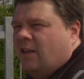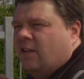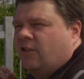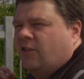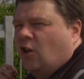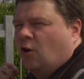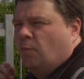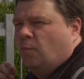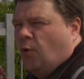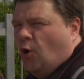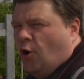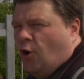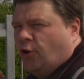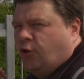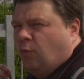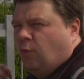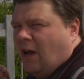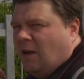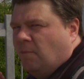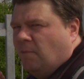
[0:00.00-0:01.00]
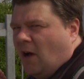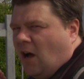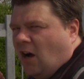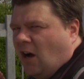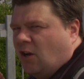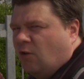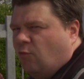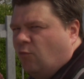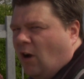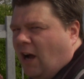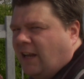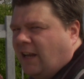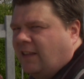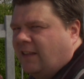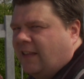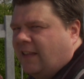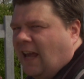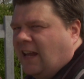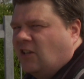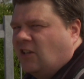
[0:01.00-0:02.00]
So Portway Park and Ride
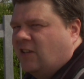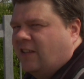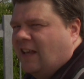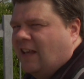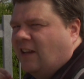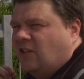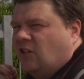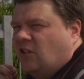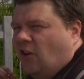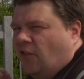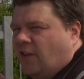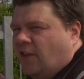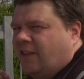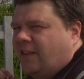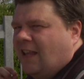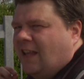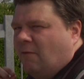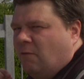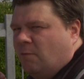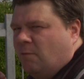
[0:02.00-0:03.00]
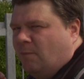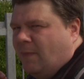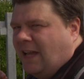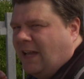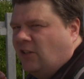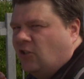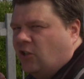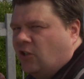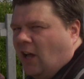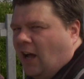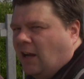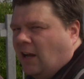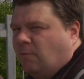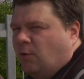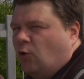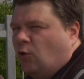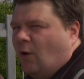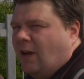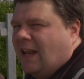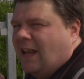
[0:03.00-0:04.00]
station is actually on the Severn Beach Line
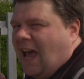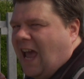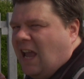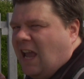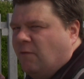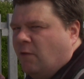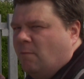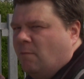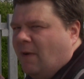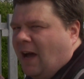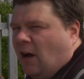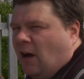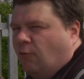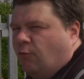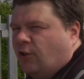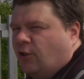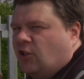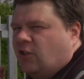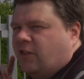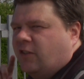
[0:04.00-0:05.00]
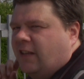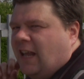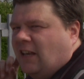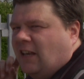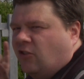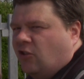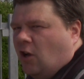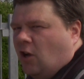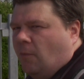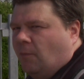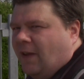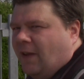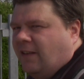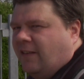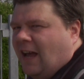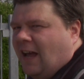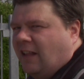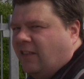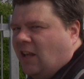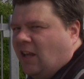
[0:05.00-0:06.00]
between Avonmouth, which is the next stop in
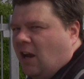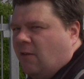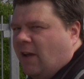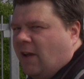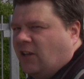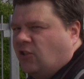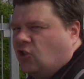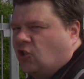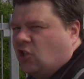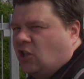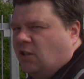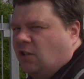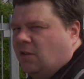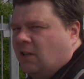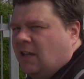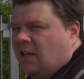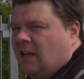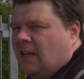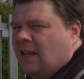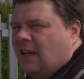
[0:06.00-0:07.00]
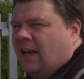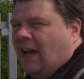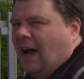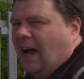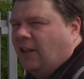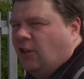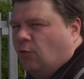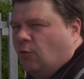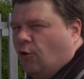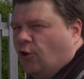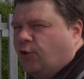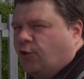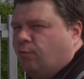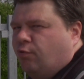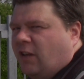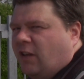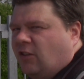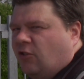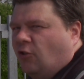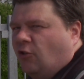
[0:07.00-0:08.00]
that direction, and towards
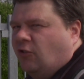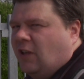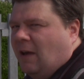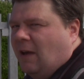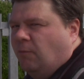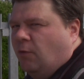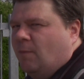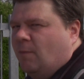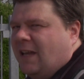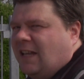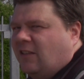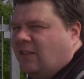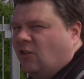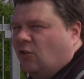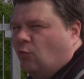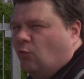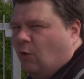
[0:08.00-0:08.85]
Bristol Temple Meads as